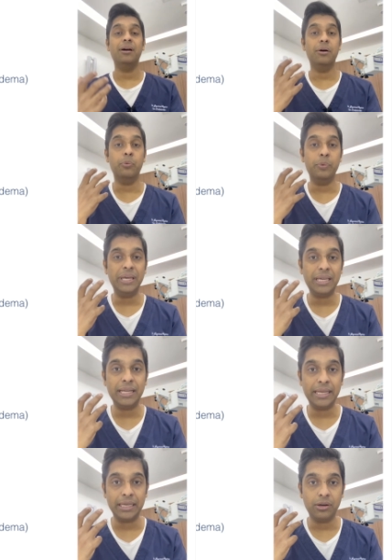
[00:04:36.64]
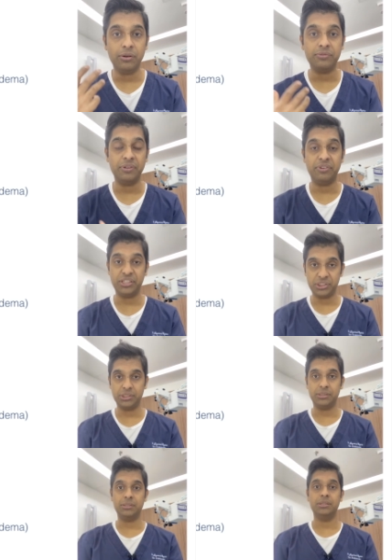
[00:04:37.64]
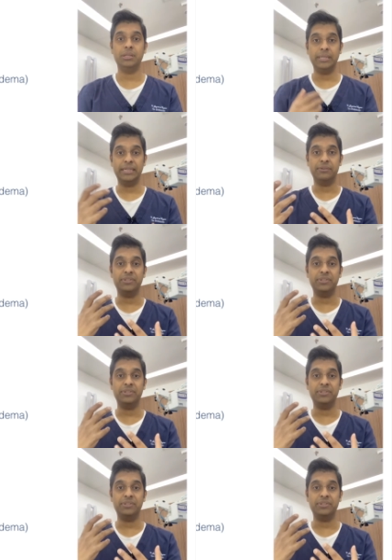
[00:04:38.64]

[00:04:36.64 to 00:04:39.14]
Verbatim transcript: weakening of the facial nerve.